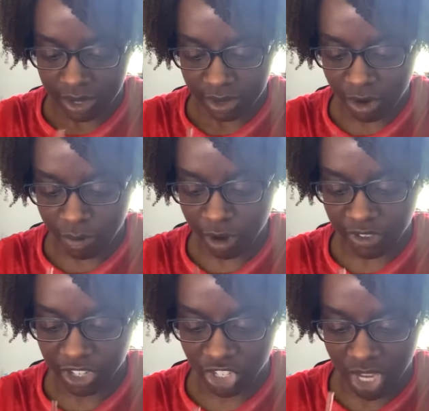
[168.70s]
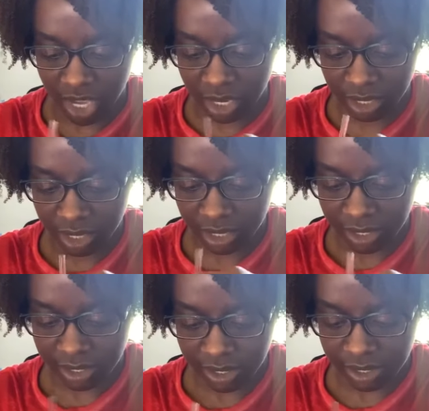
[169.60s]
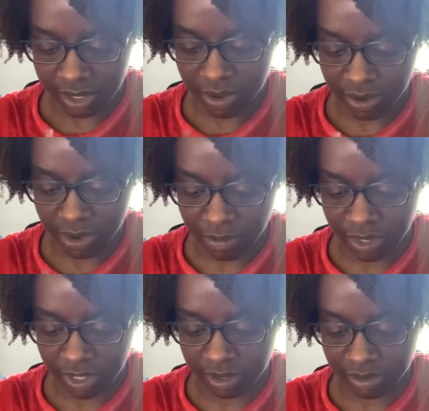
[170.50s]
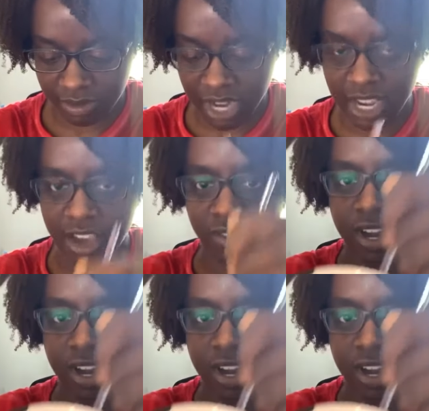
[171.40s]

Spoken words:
or perfect shade. So right now I've